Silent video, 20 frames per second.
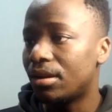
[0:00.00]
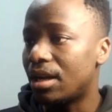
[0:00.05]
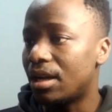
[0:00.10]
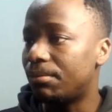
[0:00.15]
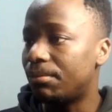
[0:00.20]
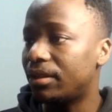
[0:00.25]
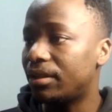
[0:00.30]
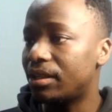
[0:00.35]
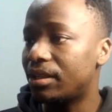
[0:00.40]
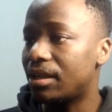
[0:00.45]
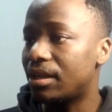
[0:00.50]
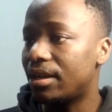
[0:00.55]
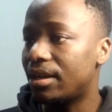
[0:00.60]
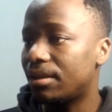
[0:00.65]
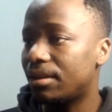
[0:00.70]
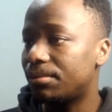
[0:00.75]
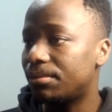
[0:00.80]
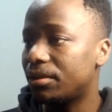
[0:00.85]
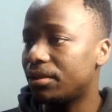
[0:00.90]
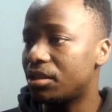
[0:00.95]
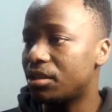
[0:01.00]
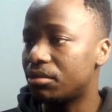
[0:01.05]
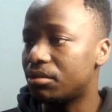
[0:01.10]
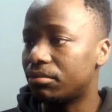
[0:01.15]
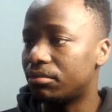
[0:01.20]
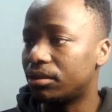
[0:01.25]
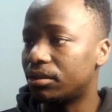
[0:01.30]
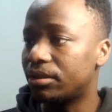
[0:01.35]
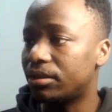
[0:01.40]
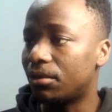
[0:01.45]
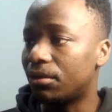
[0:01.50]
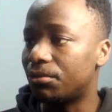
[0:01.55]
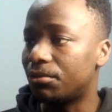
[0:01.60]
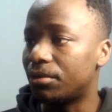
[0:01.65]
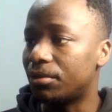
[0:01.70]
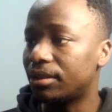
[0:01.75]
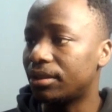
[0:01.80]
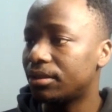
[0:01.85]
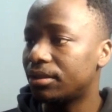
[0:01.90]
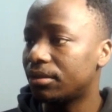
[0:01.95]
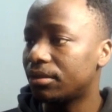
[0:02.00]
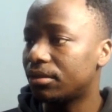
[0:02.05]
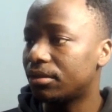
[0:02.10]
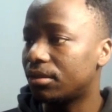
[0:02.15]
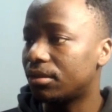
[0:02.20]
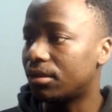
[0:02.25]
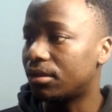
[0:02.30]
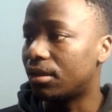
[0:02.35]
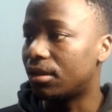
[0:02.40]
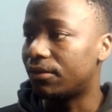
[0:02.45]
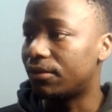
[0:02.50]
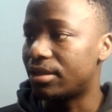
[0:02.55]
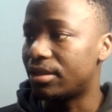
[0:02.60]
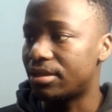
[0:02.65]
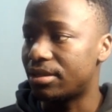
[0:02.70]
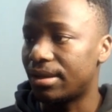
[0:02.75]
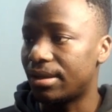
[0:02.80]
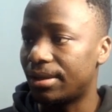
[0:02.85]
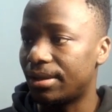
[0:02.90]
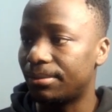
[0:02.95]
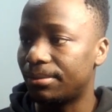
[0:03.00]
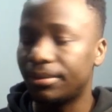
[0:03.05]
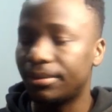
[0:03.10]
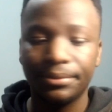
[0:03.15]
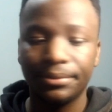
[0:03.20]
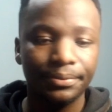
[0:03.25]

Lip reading: application builder of what? Of this type.